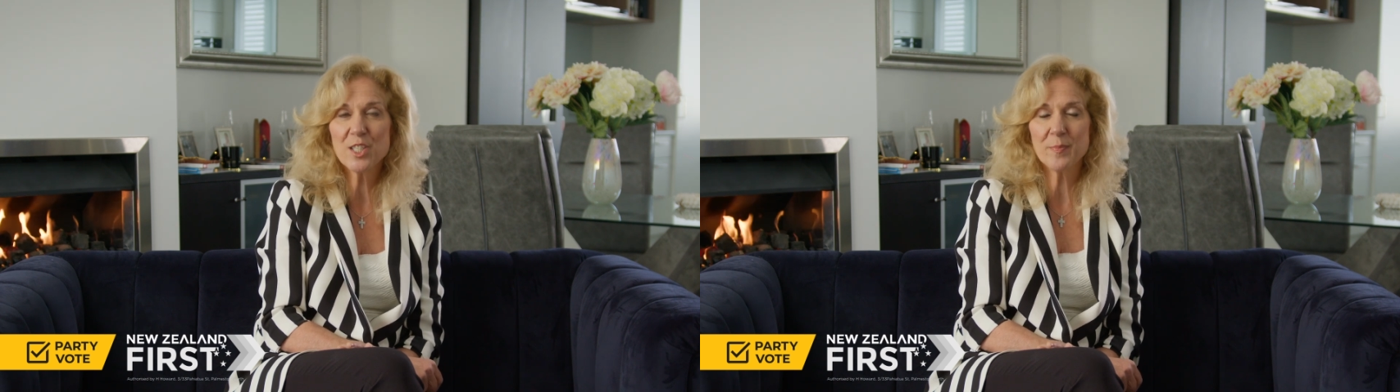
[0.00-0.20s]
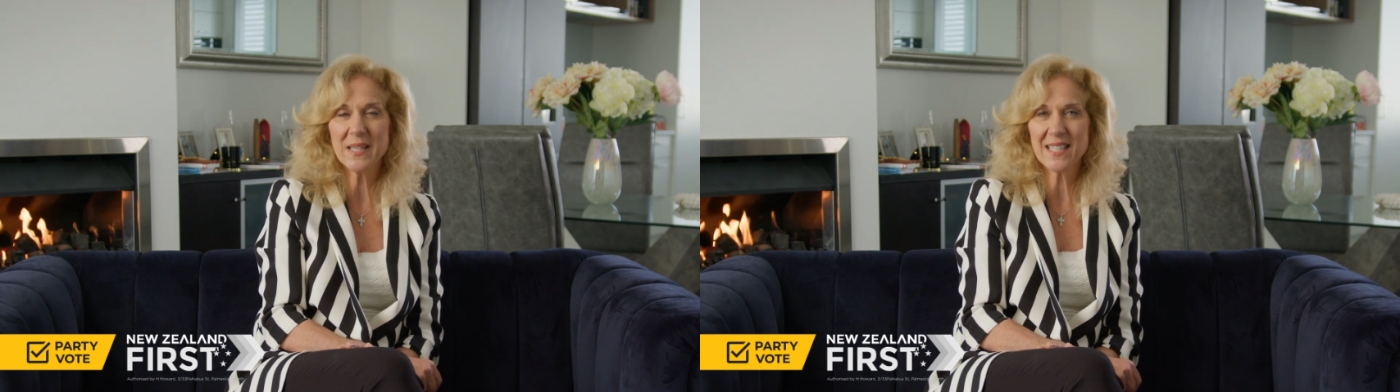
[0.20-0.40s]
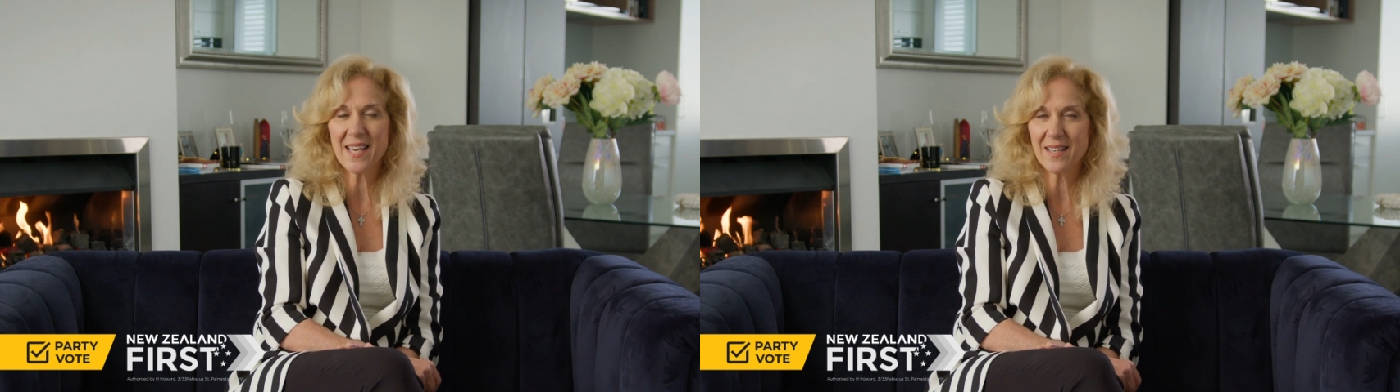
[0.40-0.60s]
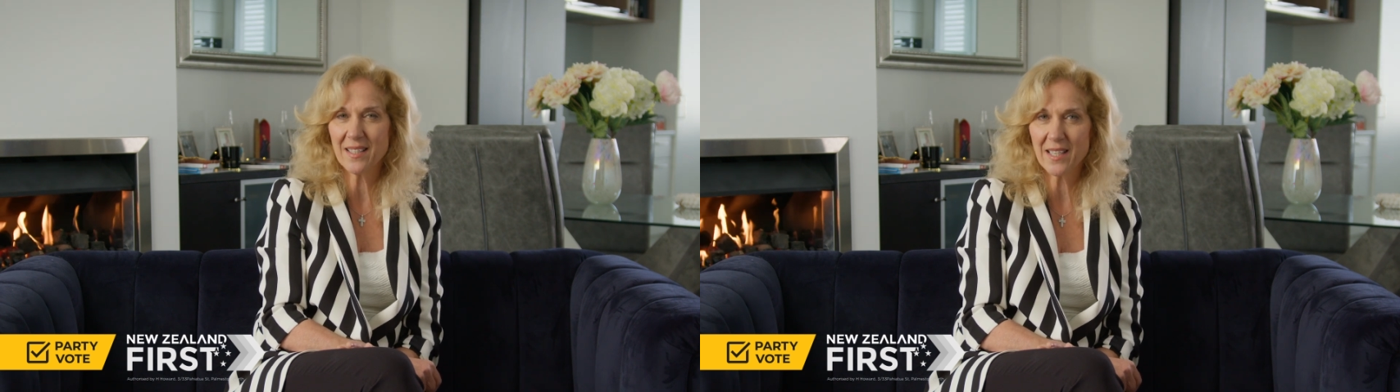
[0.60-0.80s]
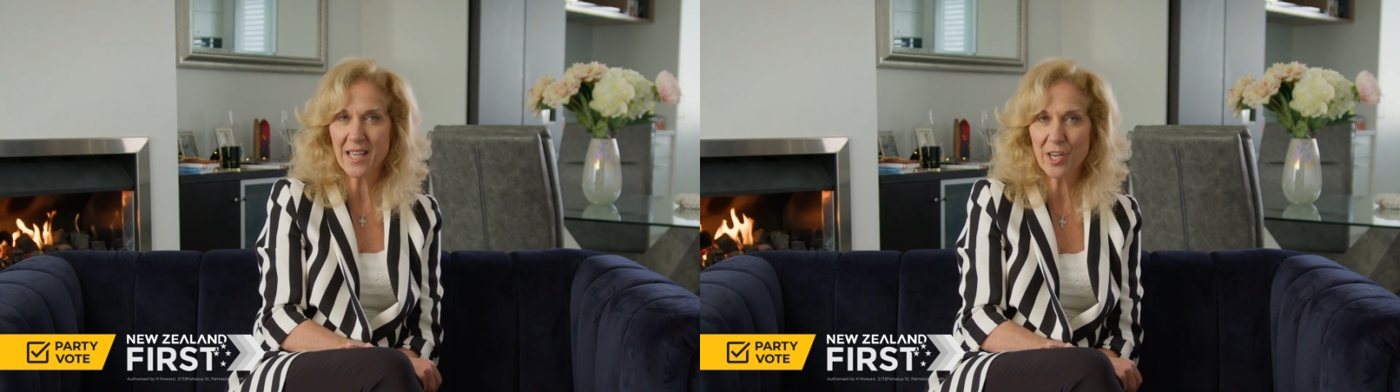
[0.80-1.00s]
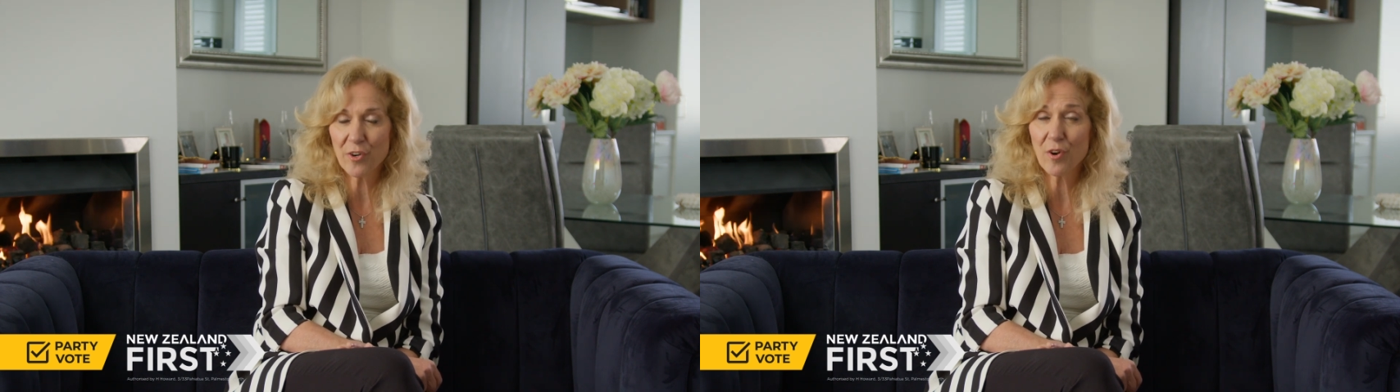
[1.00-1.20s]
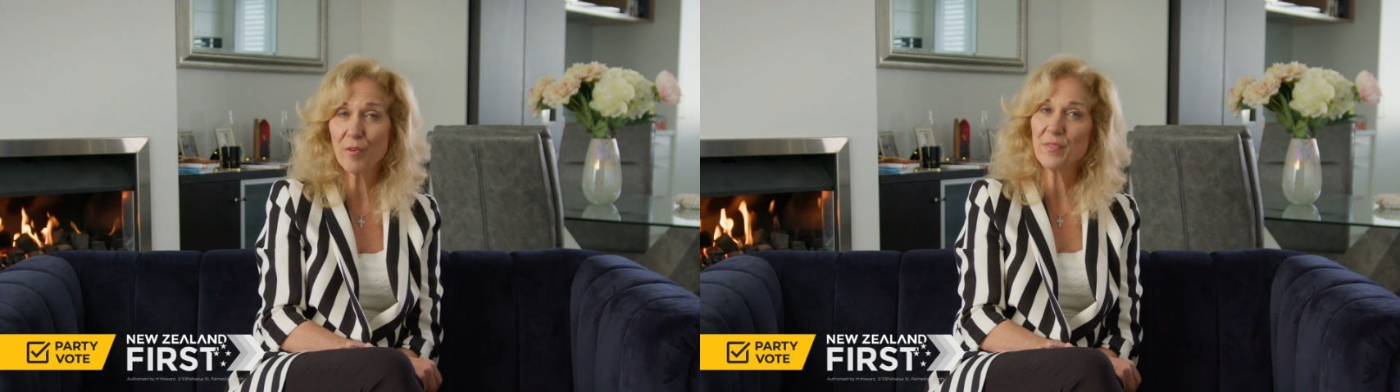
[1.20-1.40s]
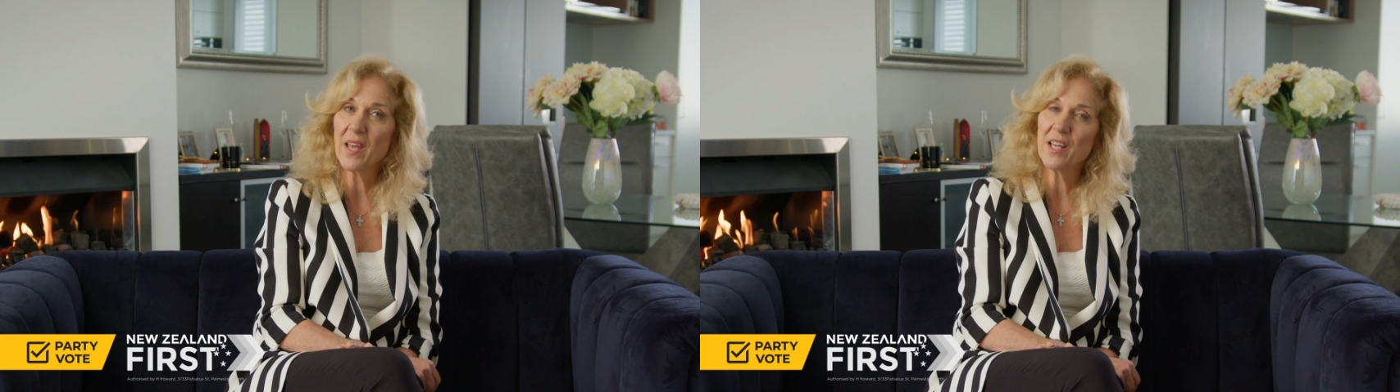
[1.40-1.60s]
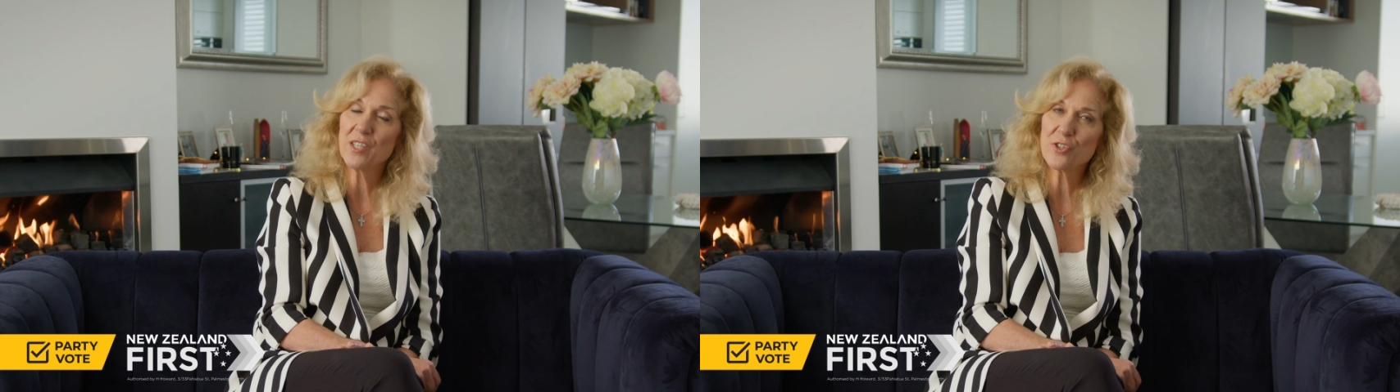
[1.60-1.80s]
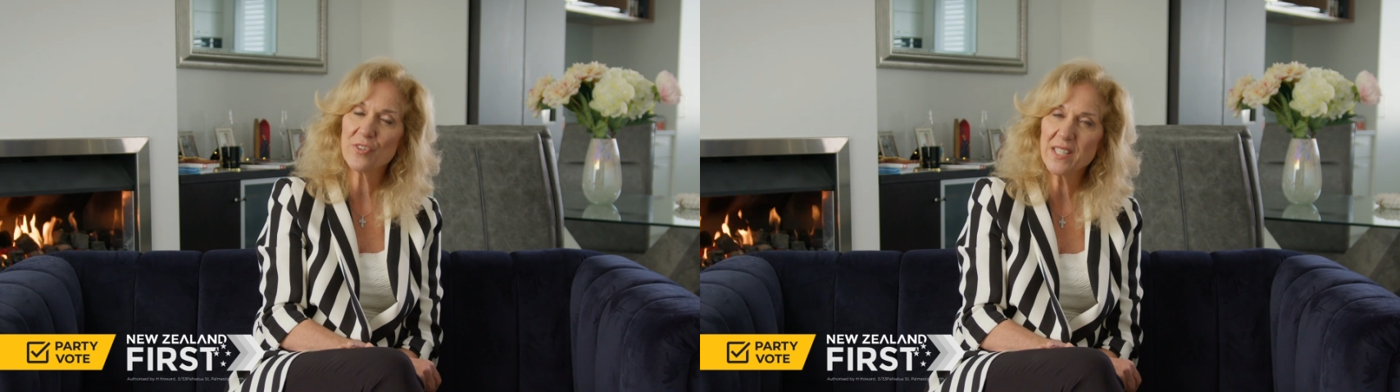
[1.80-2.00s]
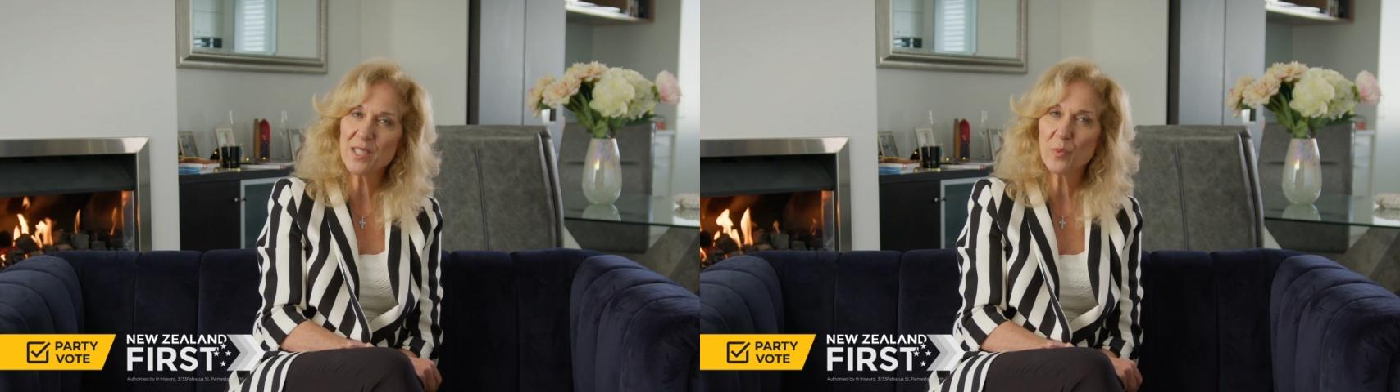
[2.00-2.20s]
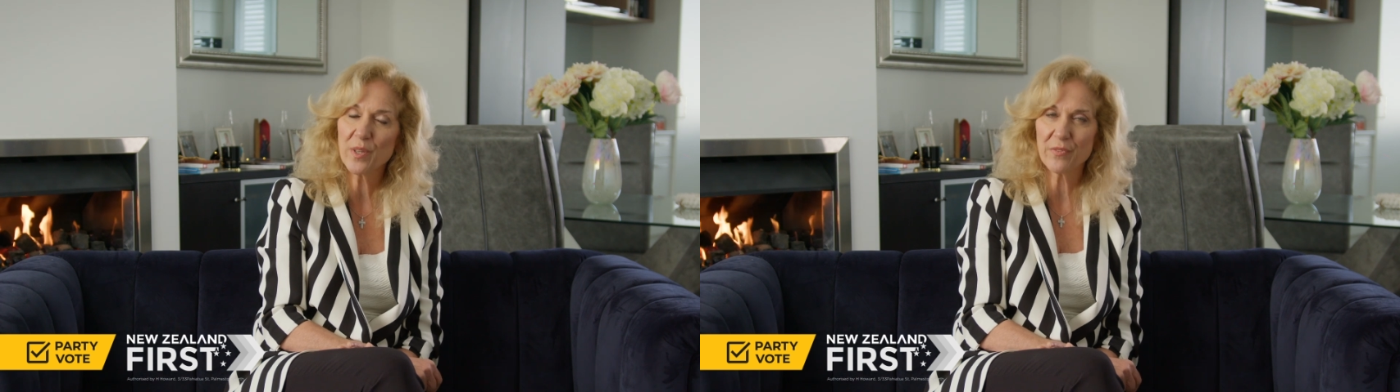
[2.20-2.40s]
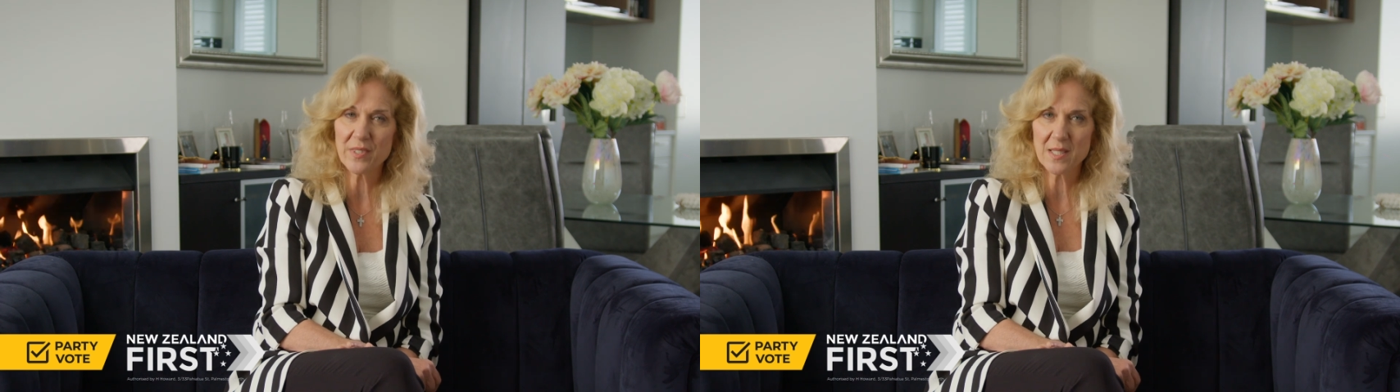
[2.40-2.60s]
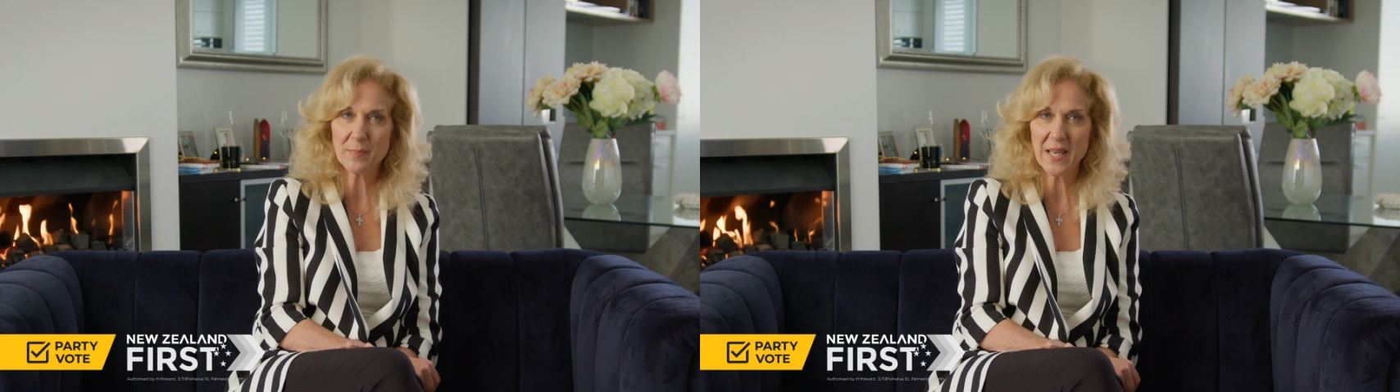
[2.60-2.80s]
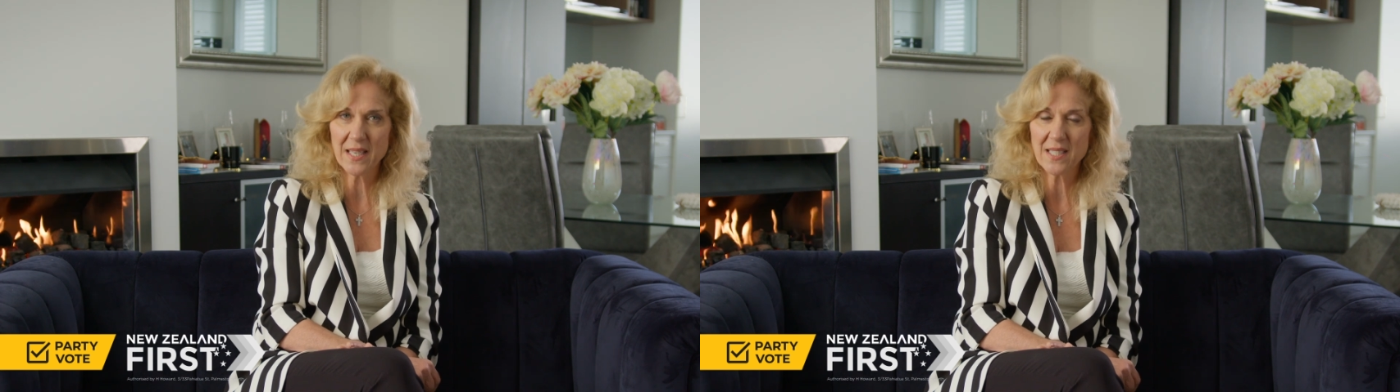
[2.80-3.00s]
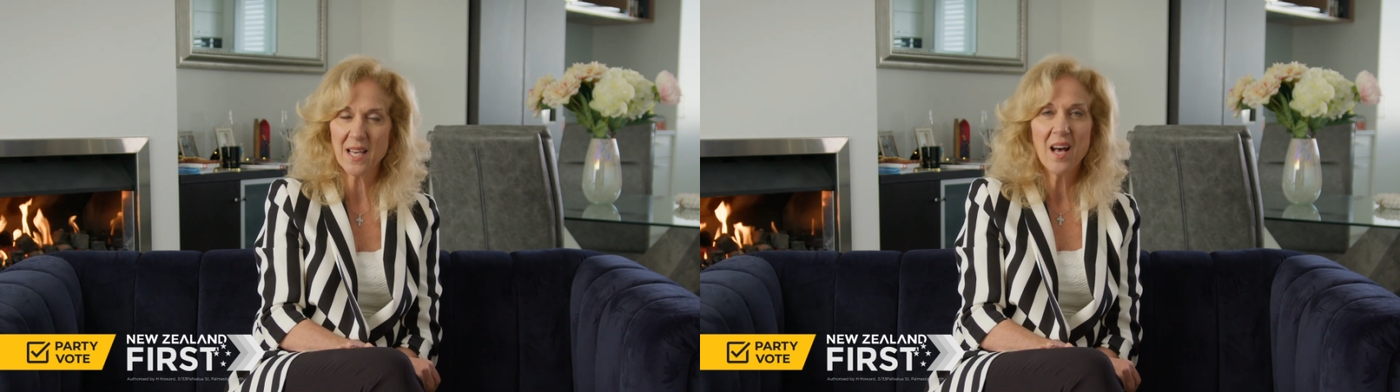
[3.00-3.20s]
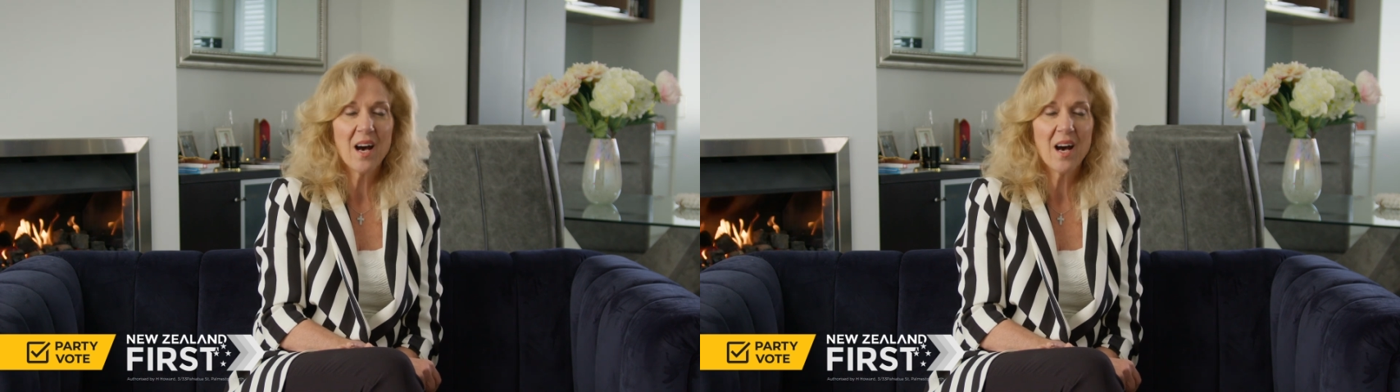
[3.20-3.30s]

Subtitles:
to be taken care of and treated with respect.